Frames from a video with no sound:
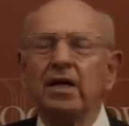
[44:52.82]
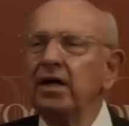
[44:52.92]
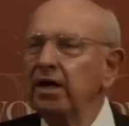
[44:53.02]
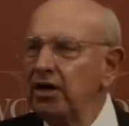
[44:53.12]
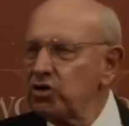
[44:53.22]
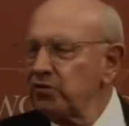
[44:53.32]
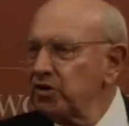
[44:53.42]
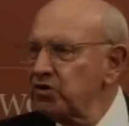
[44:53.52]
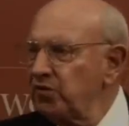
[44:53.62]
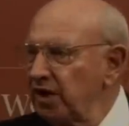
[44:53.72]
Each of
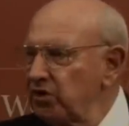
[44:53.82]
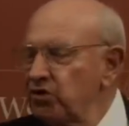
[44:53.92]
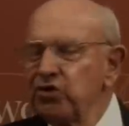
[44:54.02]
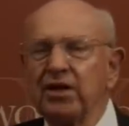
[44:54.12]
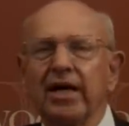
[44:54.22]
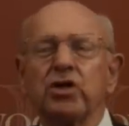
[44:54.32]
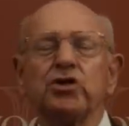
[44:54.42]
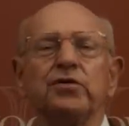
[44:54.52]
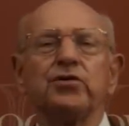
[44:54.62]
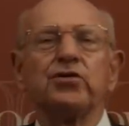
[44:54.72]
us faces
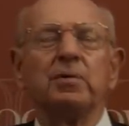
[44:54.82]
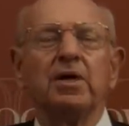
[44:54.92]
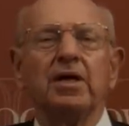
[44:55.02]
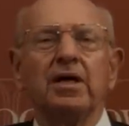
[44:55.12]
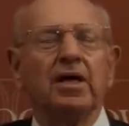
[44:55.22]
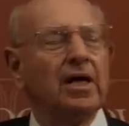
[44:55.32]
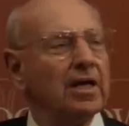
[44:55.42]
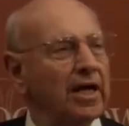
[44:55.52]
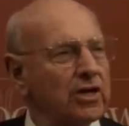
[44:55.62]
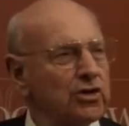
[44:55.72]
elections.
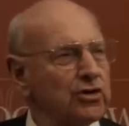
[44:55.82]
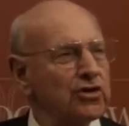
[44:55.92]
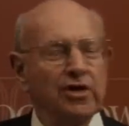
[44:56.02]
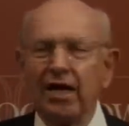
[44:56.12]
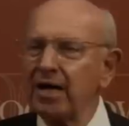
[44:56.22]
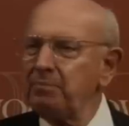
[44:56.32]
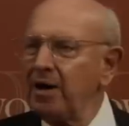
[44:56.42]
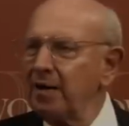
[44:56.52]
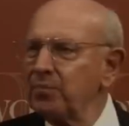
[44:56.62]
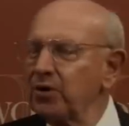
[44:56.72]
Elections are not a
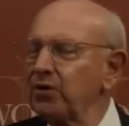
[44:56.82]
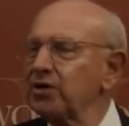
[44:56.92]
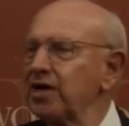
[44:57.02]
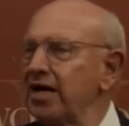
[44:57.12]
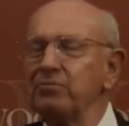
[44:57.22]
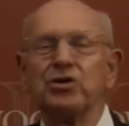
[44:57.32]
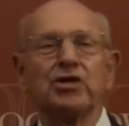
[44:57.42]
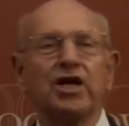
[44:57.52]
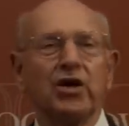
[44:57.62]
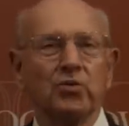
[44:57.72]
popular time to
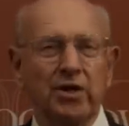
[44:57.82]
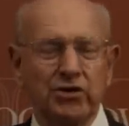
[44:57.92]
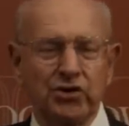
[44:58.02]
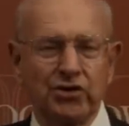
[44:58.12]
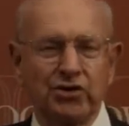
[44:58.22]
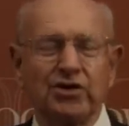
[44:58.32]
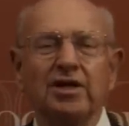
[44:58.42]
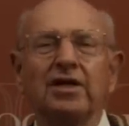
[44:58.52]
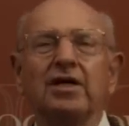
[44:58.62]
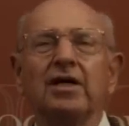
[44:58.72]
take risks.
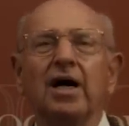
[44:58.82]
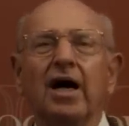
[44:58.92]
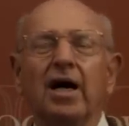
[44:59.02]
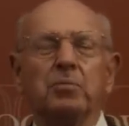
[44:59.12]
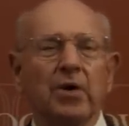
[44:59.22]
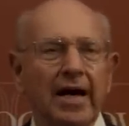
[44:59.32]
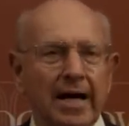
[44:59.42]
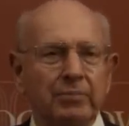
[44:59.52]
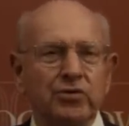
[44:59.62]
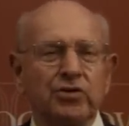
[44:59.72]
Uh,
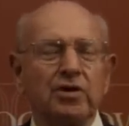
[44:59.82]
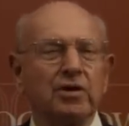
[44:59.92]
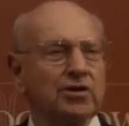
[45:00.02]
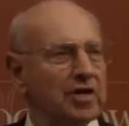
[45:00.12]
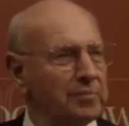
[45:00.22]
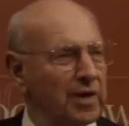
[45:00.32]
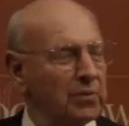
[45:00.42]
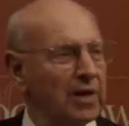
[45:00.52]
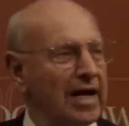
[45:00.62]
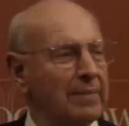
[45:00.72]
perhaps something
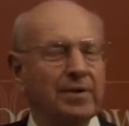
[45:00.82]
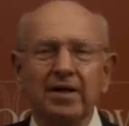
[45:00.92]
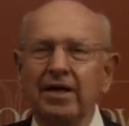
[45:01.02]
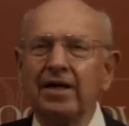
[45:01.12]
will happen